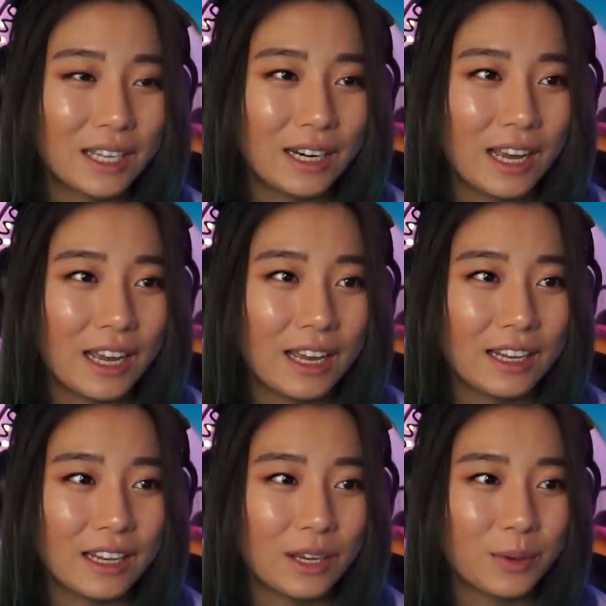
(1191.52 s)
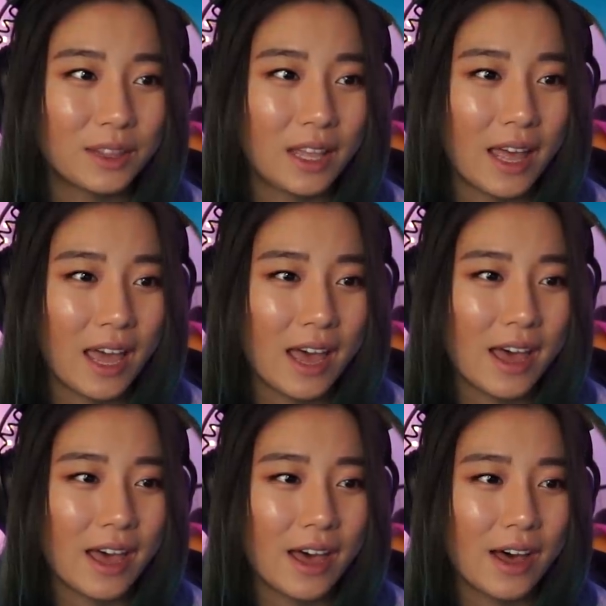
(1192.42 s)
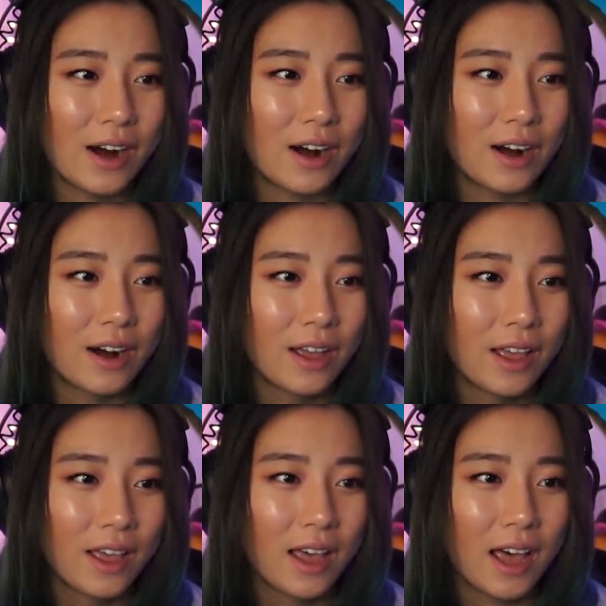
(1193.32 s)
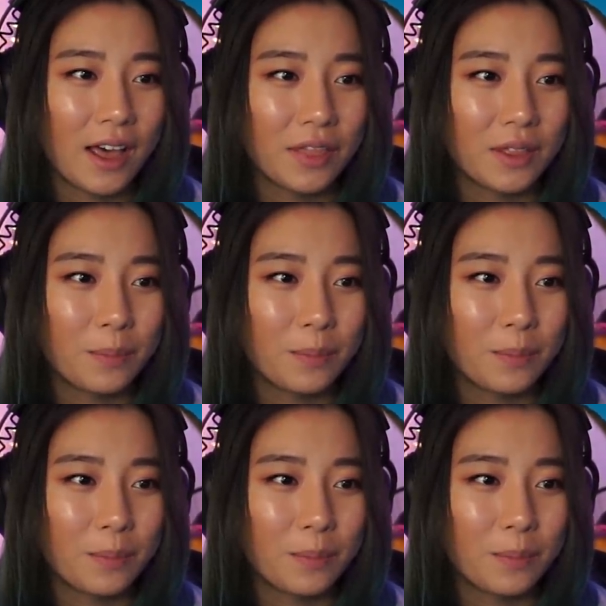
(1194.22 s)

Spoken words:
the lady with the hair and the